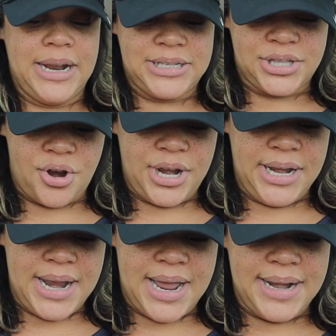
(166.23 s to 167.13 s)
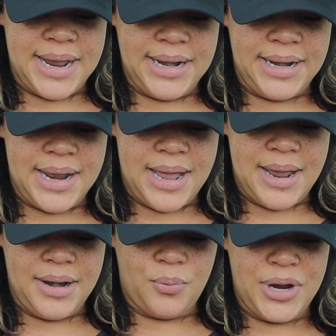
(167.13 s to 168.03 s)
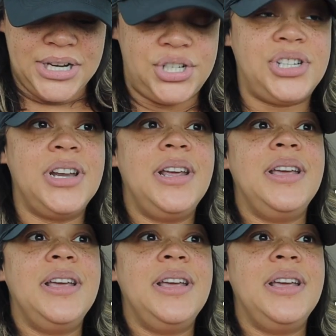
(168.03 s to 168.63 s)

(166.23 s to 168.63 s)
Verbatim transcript: it's $39.99, which